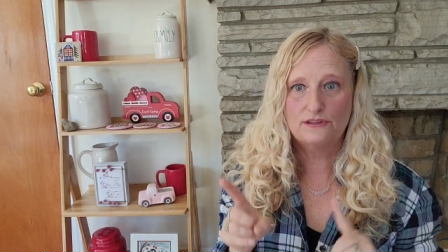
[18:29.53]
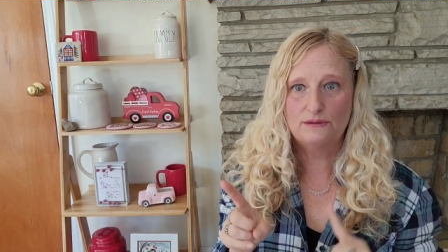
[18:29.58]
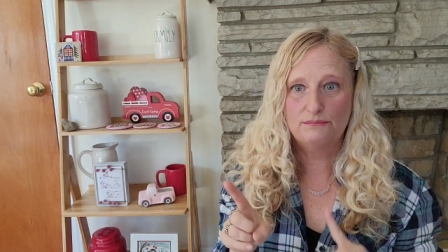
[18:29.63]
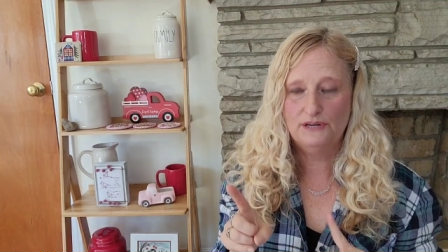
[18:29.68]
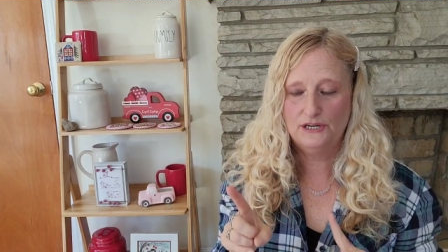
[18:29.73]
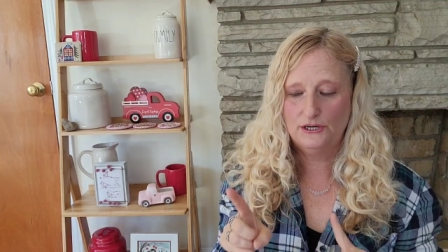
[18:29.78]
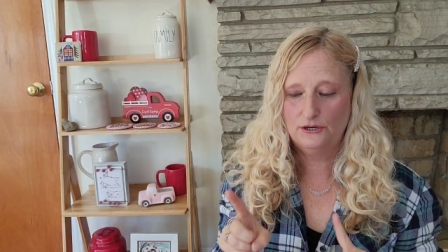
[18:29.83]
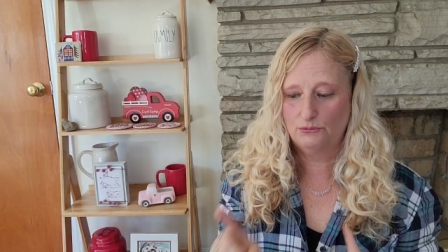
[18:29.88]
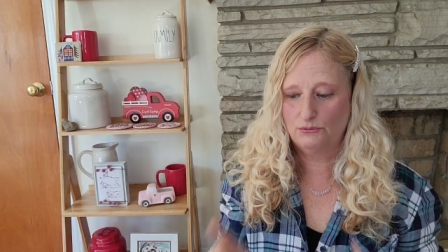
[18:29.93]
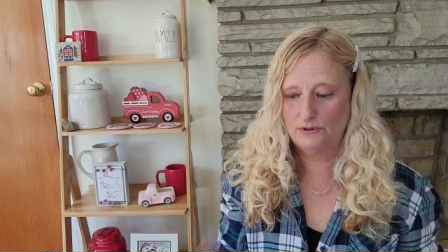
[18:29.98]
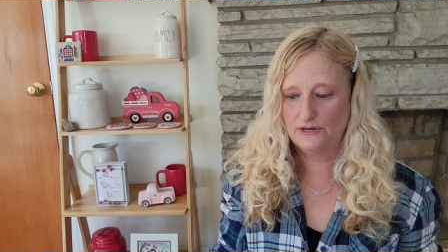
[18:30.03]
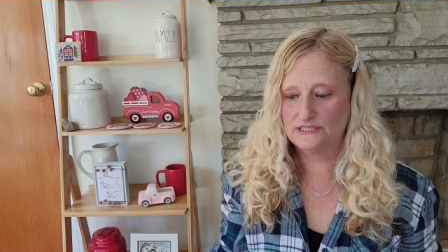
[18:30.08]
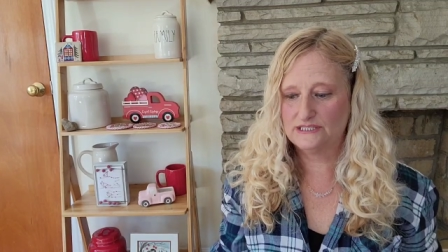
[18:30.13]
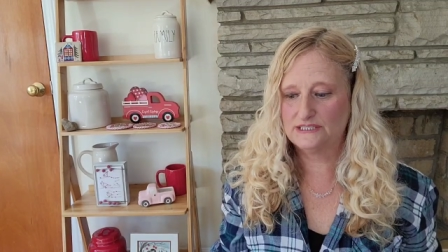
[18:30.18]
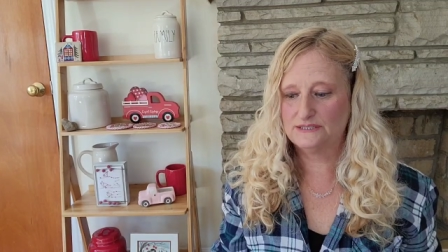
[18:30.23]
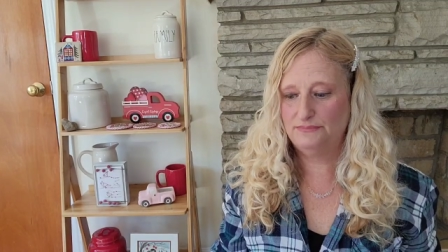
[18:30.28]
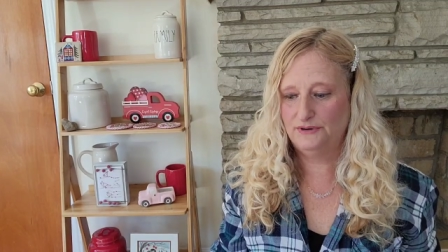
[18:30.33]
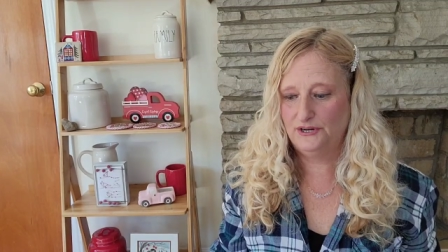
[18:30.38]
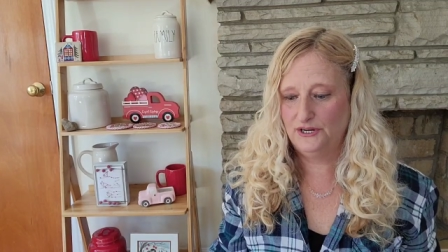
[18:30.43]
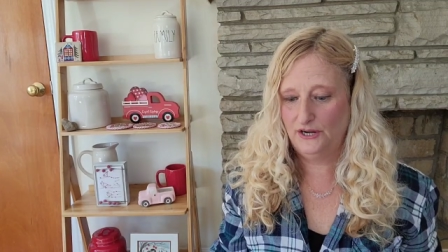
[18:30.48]
the bigger
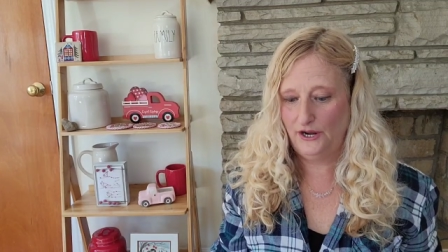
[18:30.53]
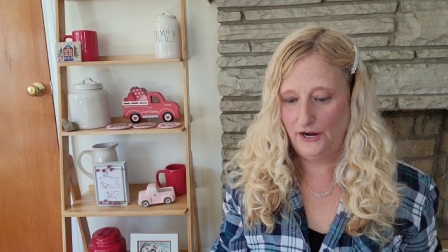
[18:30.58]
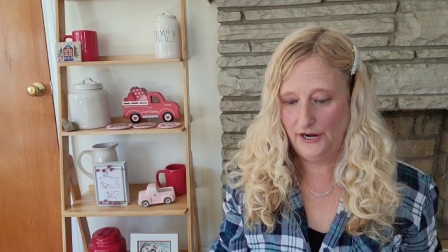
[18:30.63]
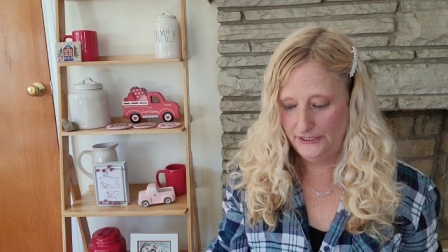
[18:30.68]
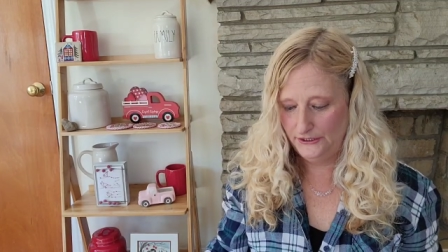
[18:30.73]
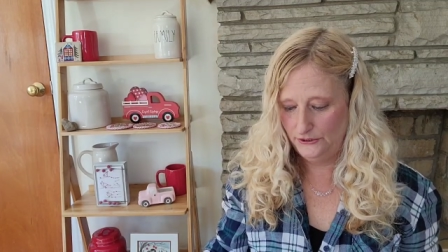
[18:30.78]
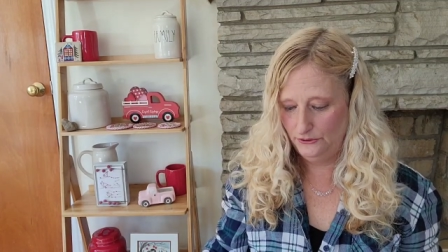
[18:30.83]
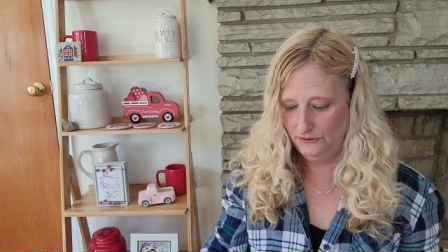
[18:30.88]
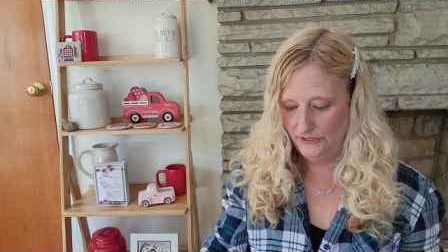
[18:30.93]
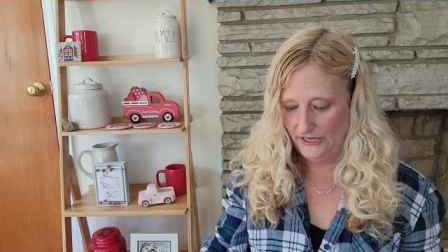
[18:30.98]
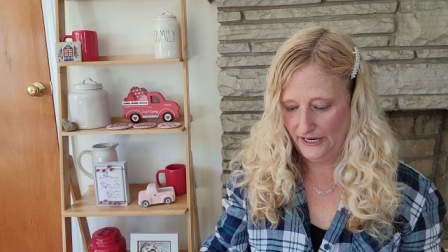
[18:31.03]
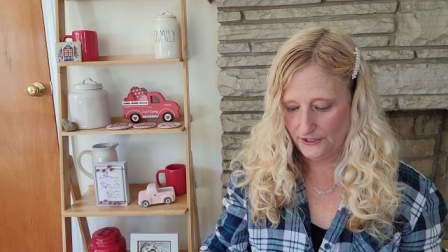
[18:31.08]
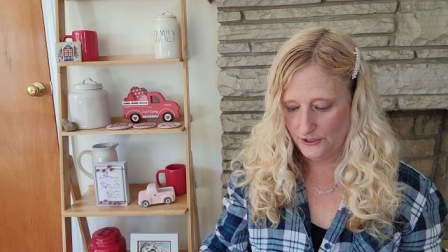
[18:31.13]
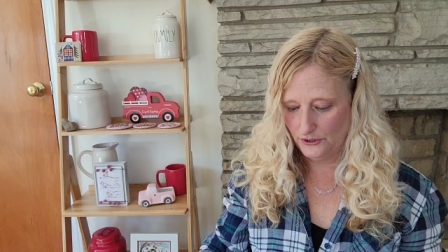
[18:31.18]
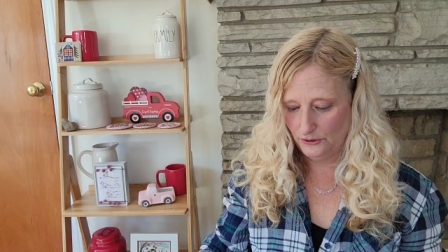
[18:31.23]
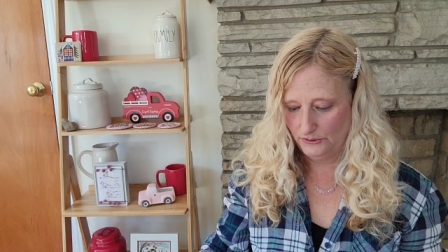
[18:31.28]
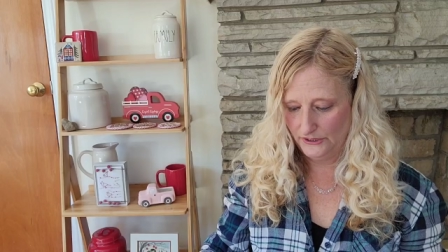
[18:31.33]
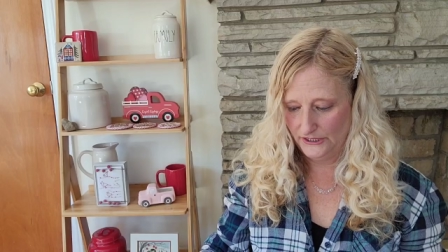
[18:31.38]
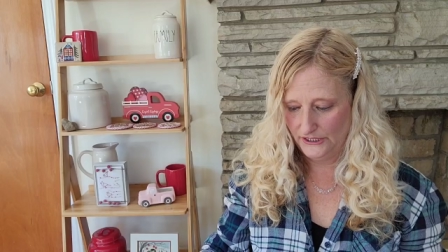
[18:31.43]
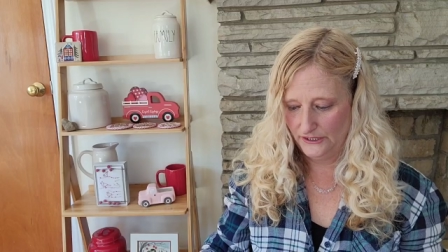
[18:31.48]
ones, but I knew that
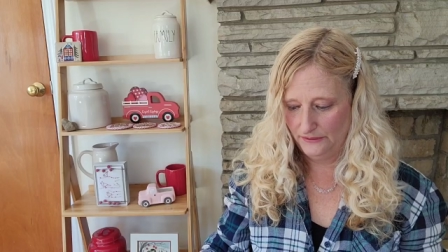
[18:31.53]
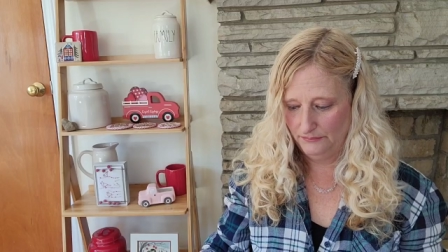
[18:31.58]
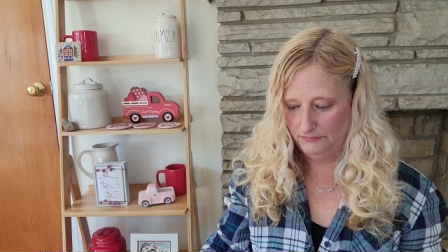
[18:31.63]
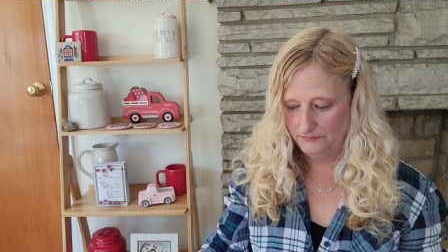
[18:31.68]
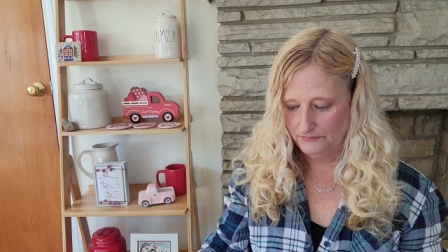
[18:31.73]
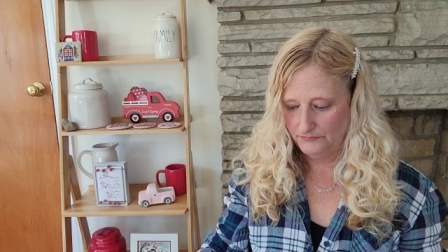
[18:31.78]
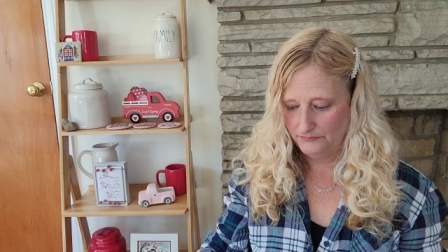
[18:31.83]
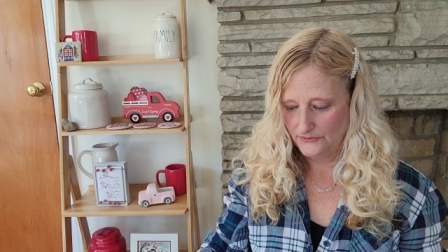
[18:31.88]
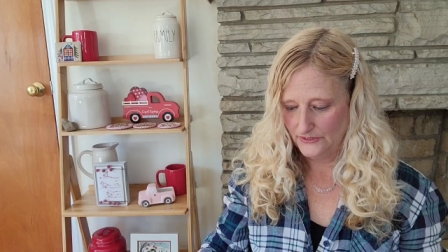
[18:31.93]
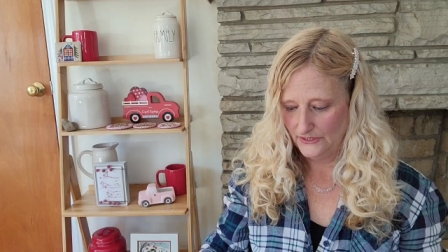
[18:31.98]
going in,